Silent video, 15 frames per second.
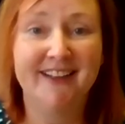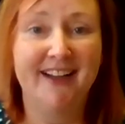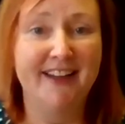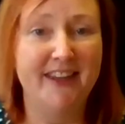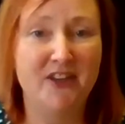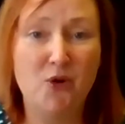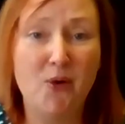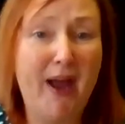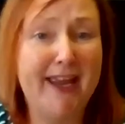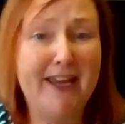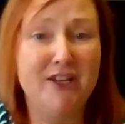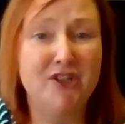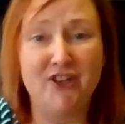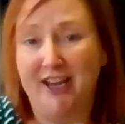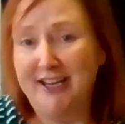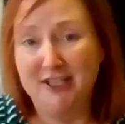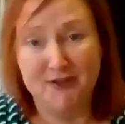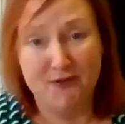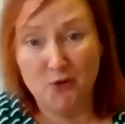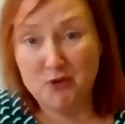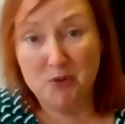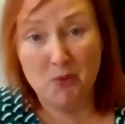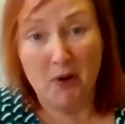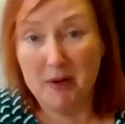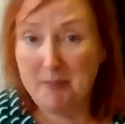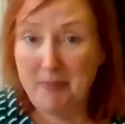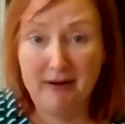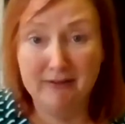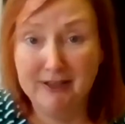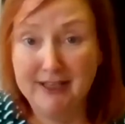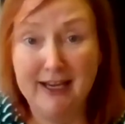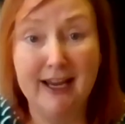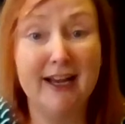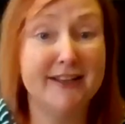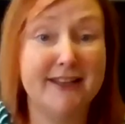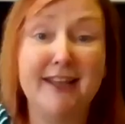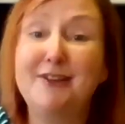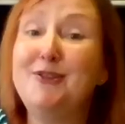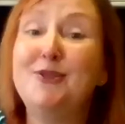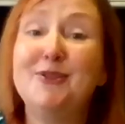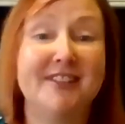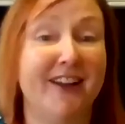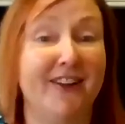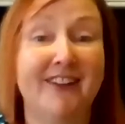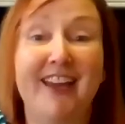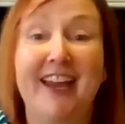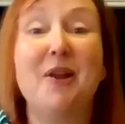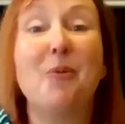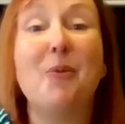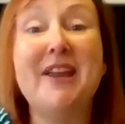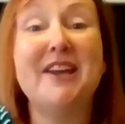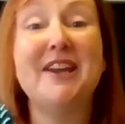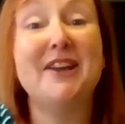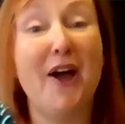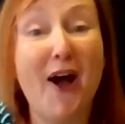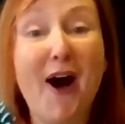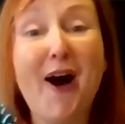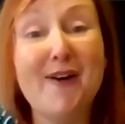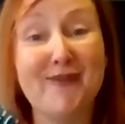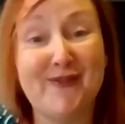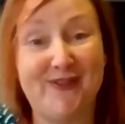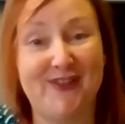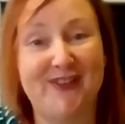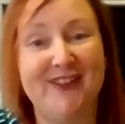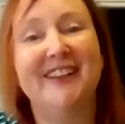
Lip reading: And then you age at age 41, apparently, and then you start getting a week and a half